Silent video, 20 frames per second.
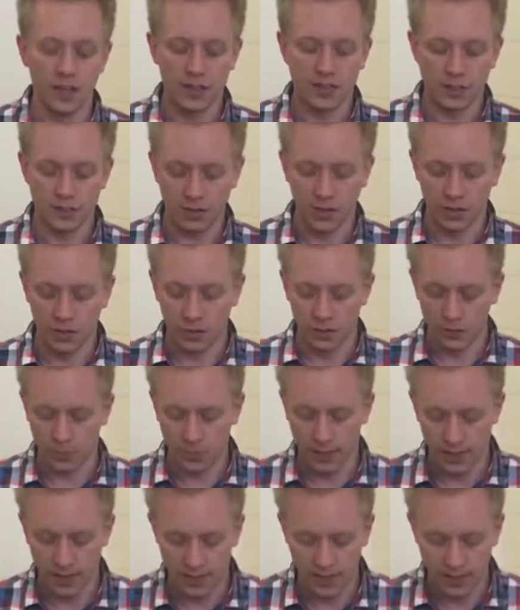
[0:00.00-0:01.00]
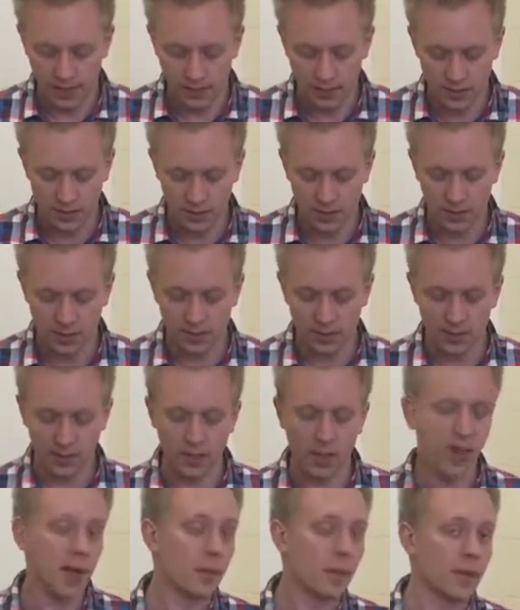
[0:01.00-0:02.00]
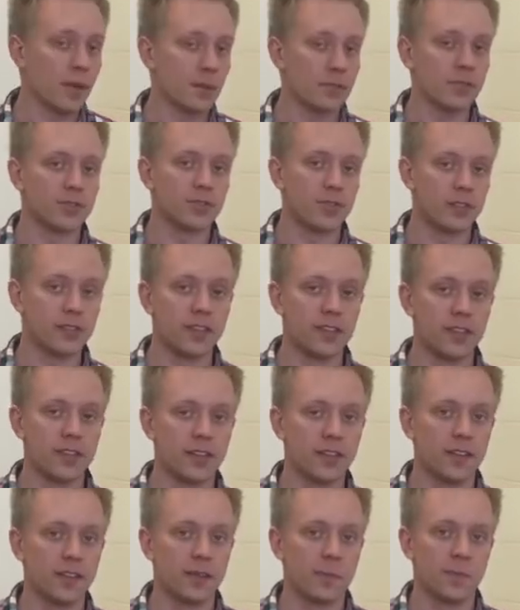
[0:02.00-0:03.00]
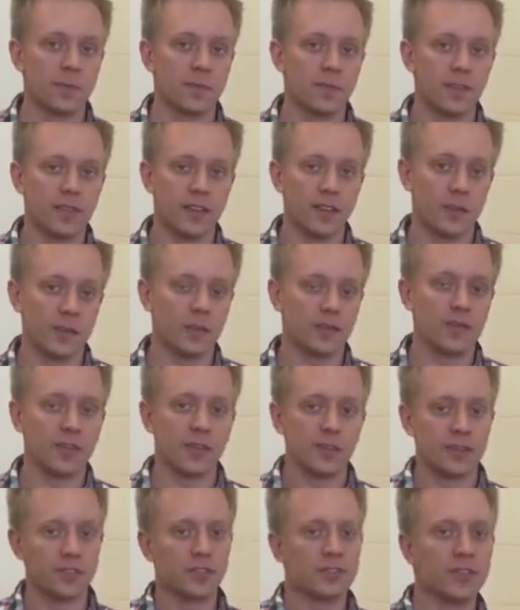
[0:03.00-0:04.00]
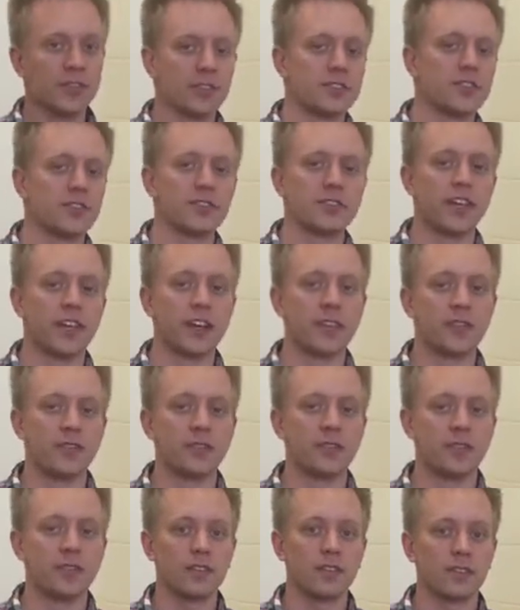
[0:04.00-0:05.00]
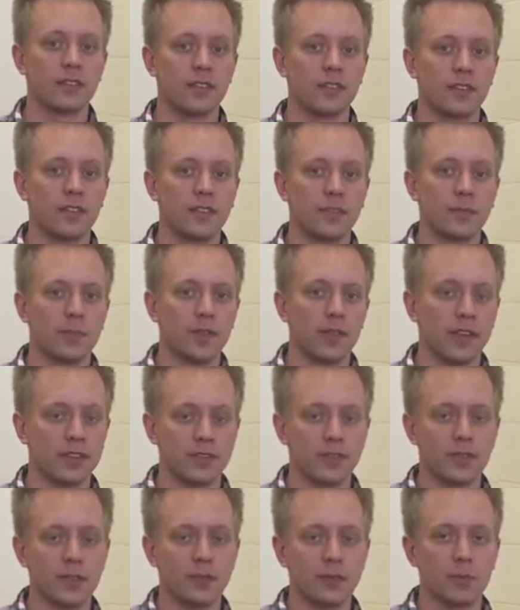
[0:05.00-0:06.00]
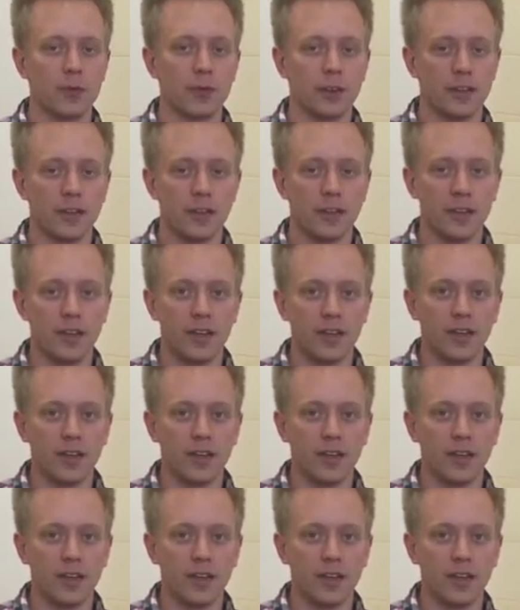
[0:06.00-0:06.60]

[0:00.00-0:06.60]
so we had to engineer a little op-amp circuit that would first filter down the piezo input,